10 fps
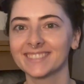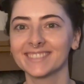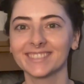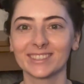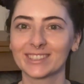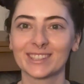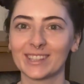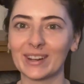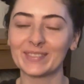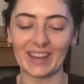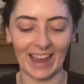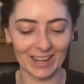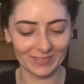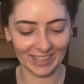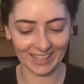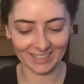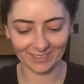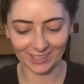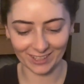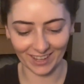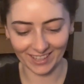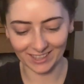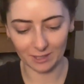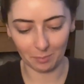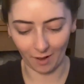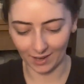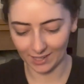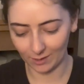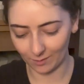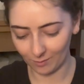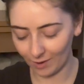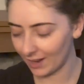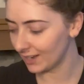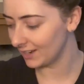looks so bad because I was trying to get the pocket right.